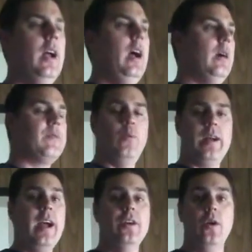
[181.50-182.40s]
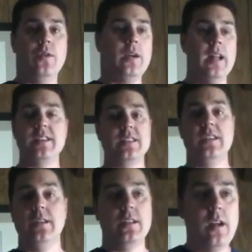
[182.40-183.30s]
From what I know, they're not
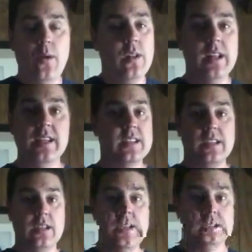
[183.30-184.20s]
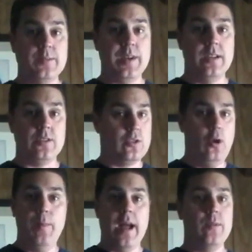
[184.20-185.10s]
really listening to fans because there's no
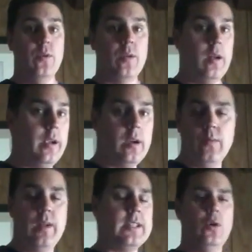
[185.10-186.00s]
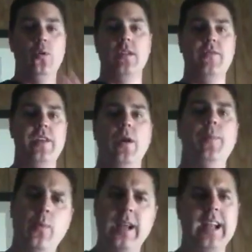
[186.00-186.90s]
battle mode on here, and that's a whole nother video. But
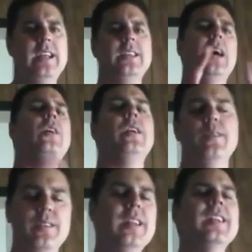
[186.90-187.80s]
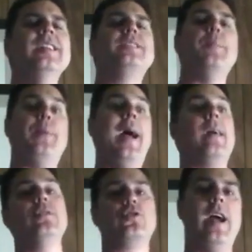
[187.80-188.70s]
what I need to tell you, let's get back
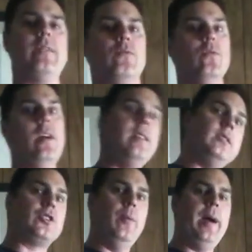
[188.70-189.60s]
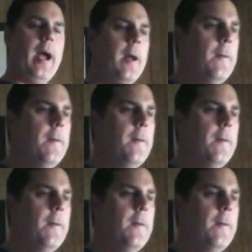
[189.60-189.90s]
on track. Let's go back.